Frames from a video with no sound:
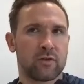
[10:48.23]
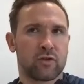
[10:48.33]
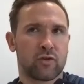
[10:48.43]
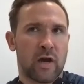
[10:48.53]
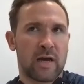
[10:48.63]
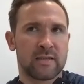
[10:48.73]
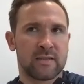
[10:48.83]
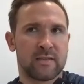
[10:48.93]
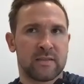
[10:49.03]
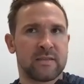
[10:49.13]
try
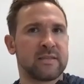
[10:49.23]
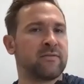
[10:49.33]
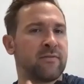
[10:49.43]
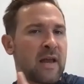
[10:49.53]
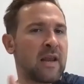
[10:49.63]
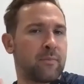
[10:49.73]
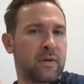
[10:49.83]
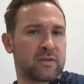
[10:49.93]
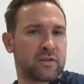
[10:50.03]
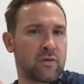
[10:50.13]
and develop
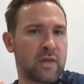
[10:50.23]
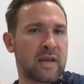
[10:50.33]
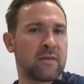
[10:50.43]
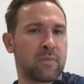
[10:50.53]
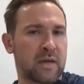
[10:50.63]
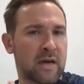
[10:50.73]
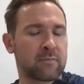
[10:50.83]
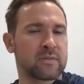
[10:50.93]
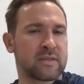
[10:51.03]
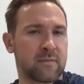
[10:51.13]
it so that it
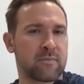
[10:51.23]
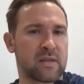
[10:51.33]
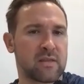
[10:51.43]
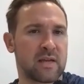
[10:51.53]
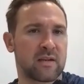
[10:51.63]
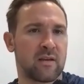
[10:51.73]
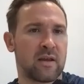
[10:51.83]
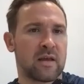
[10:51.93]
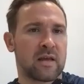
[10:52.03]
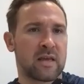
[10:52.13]
becomes something that
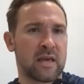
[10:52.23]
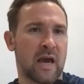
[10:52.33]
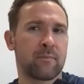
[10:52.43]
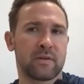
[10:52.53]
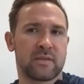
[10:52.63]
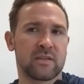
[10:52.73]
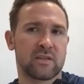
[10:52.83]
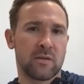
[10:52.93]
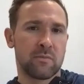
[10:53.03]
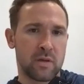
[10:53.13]
can
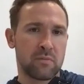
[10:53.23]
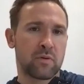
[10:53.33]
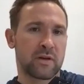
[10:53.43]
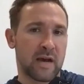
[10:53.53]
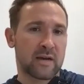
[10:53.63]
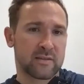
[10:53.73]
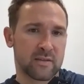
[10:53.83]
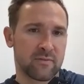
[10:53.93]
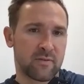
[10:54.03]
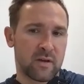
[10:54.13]
potentially be
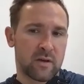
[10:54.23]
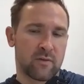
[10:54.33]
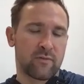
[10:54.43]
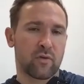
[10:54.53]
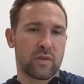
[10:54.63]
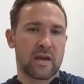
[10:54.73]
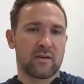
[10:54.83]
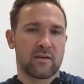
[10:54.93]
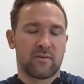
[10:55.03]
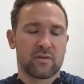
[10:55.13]
productive for that
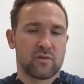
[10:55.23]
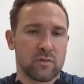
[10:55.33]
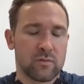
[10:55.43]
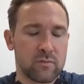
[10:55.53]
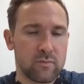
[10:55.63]
individual.